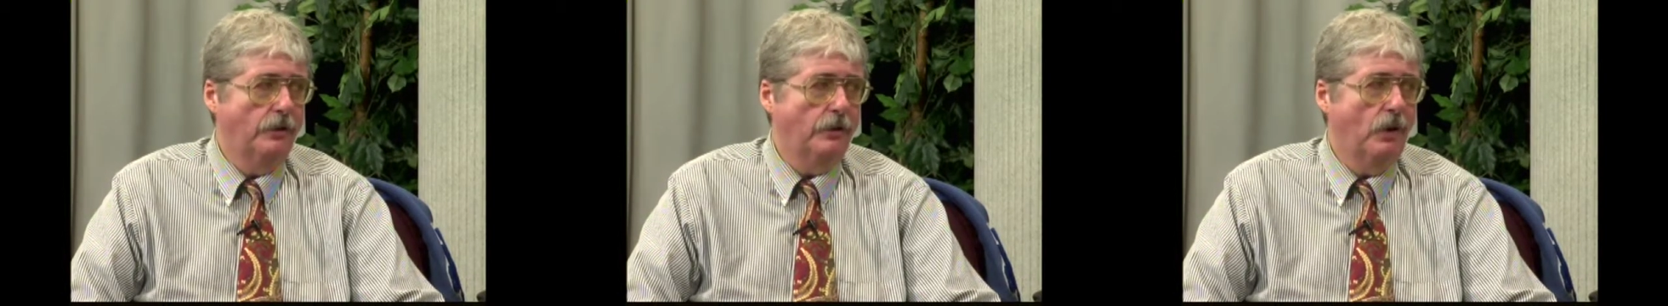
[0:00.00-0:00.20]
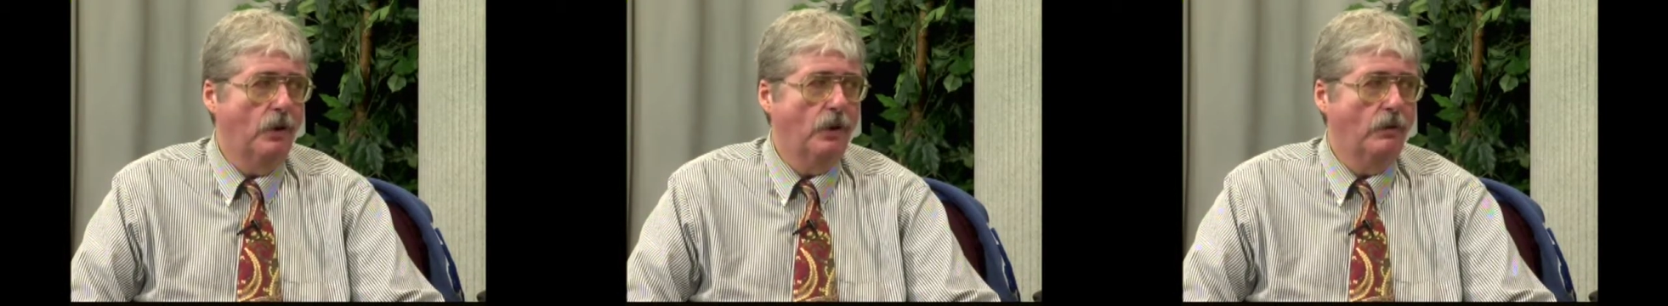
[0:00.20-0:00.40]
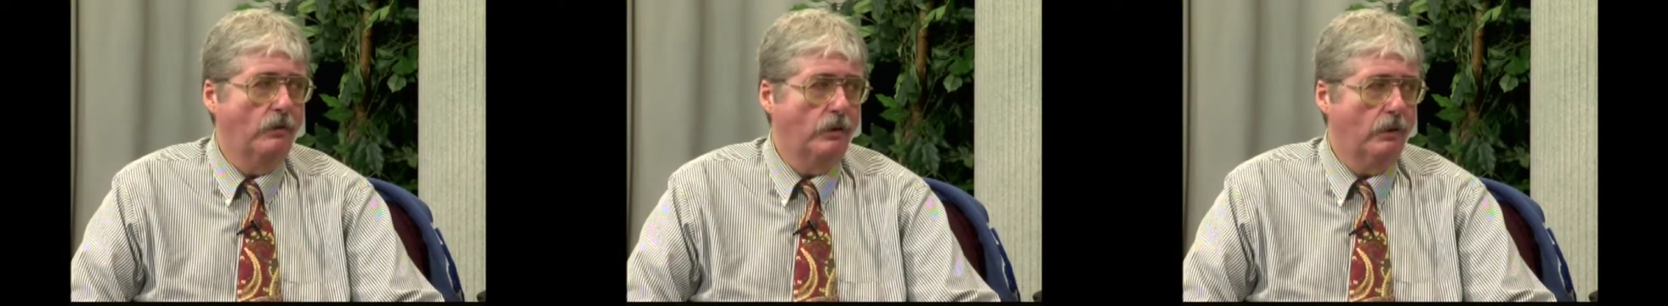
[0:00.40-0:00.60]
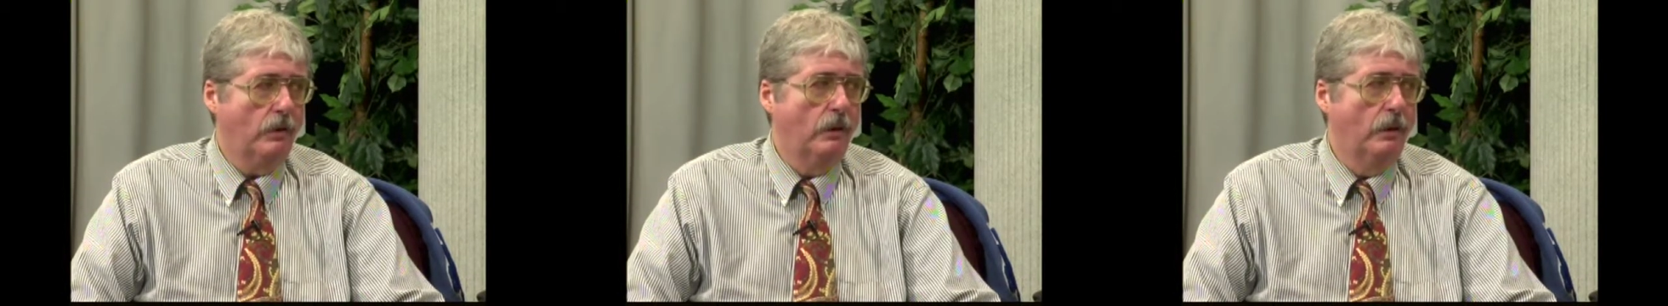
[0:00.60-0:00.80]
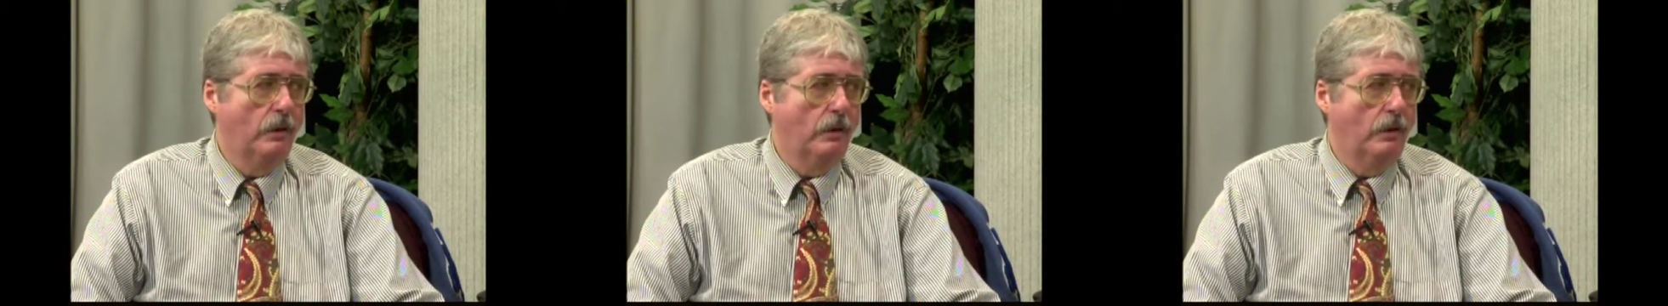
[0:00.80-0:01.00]
all over,
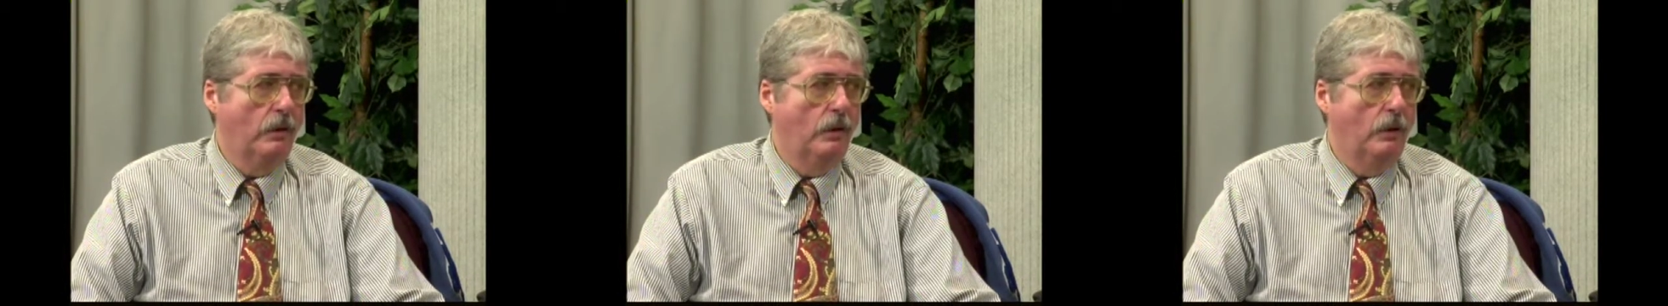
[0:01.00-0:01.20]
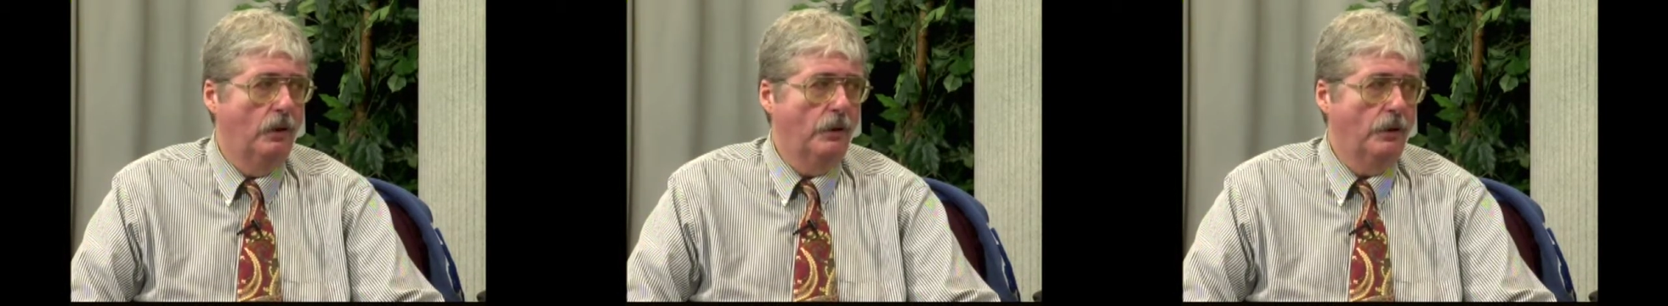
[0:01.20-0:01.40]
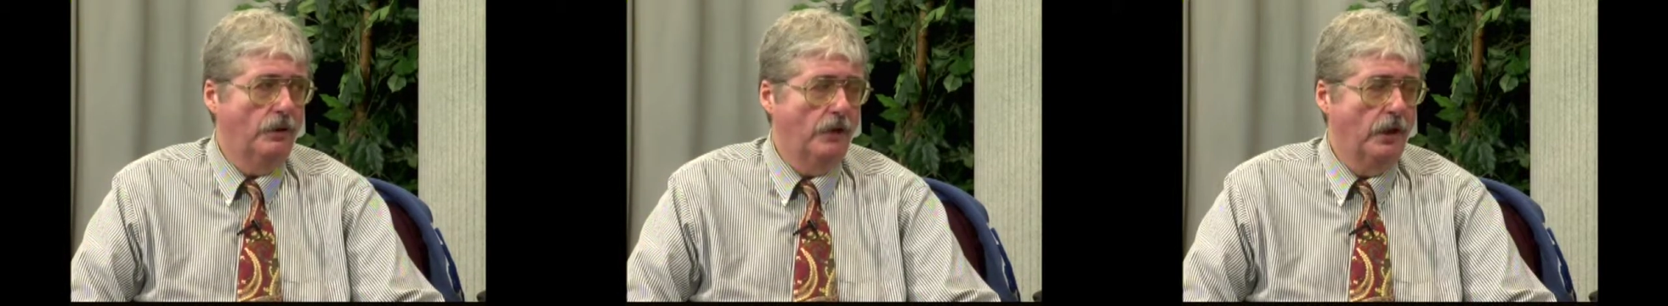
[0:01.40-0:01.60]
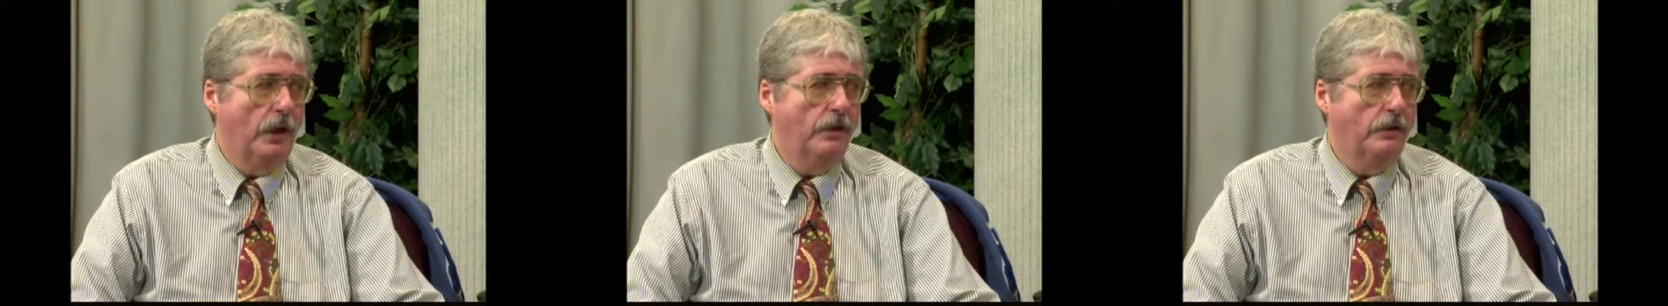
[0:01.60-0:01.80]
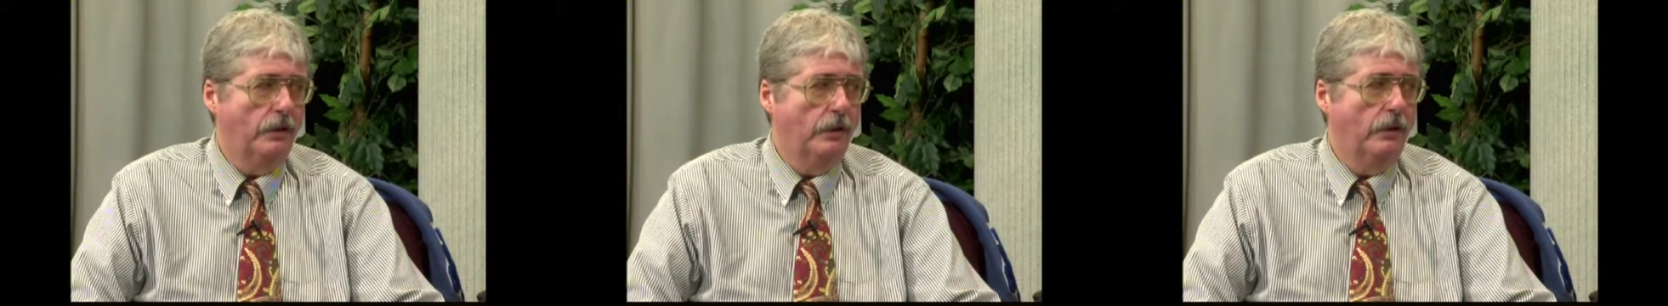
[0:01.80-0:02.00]
on all
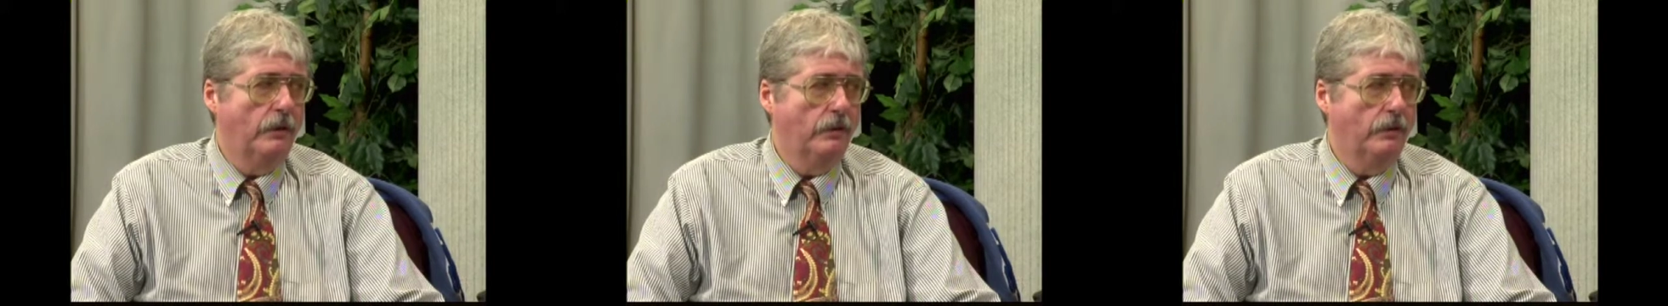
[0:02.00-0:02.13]
sides here.